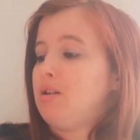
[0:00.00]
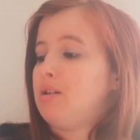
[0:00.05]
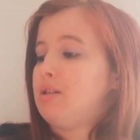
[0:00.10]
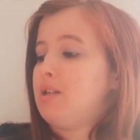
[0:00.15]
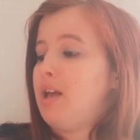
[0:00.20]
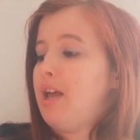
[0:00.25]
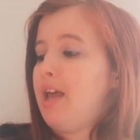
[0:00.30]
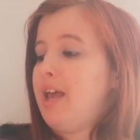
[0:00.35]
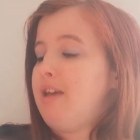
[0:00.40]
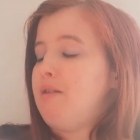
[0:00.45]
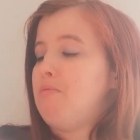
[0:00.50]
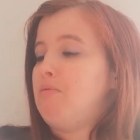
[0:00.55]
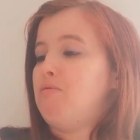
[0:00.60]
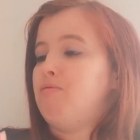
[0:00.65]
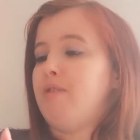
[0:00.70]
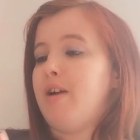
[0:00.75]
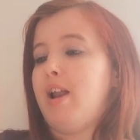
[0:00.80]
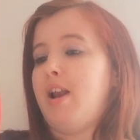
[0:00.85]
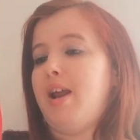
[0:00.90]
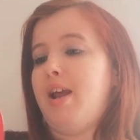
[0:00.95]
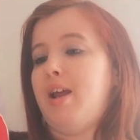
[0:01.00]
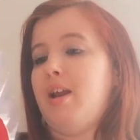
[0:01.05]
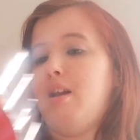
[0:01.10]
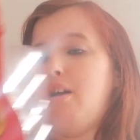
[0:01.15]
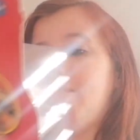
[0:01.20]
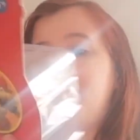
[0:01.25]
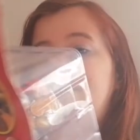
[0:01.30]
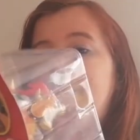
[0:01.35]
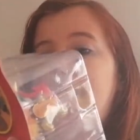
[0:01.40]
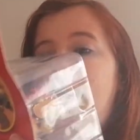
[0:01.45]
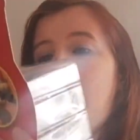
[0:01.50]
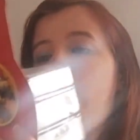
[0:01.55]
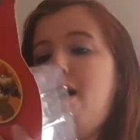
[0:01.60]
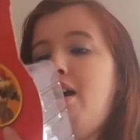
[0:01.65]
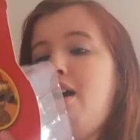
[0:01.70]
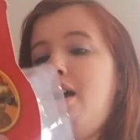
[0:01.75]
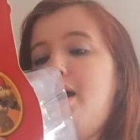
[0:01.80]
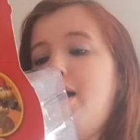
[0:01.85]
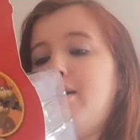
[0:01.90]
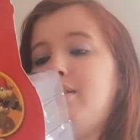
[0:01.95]
So he will really love
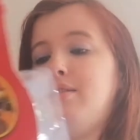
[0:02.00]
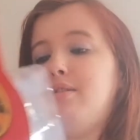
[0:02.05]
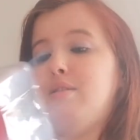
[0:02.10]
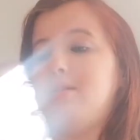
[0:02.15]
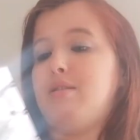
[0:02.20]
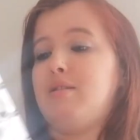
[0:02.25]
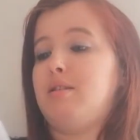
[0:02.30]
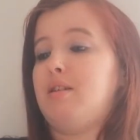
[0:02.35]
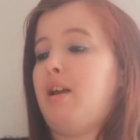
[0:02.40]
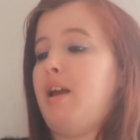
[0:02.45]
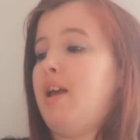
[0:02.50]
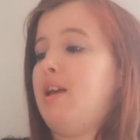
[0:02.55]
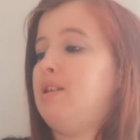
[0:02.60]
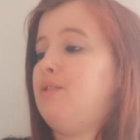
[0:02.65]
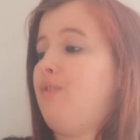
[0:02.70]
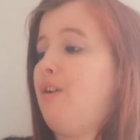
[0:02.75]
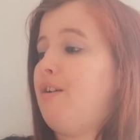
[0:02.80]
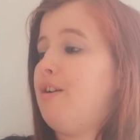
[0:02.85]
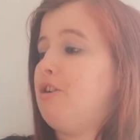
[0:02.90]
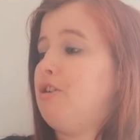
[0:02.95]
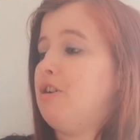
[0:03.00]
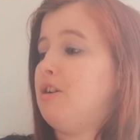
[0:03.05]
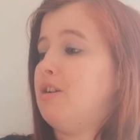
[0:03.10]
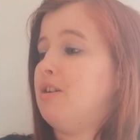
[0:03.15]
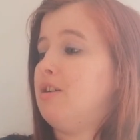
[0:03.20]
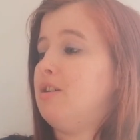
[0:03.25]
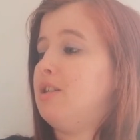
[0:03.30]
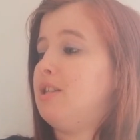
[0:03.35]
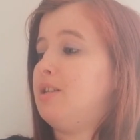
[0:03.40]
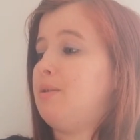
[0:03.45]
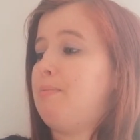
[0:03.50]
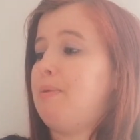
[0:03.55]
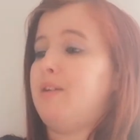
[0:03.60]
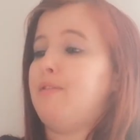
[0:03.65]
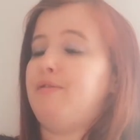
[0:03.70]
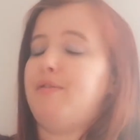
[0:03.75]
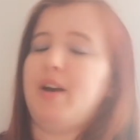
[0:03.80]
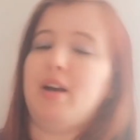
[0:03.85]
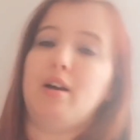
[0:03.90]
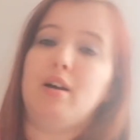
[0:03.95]
that. And it's very good. It's a
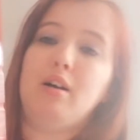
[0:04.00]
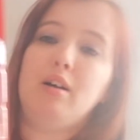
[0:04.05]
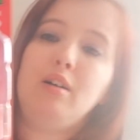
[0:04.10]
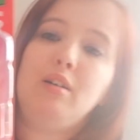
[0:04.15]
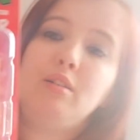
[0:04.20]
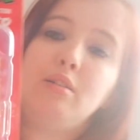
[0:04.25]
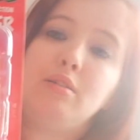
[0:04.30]
big figure.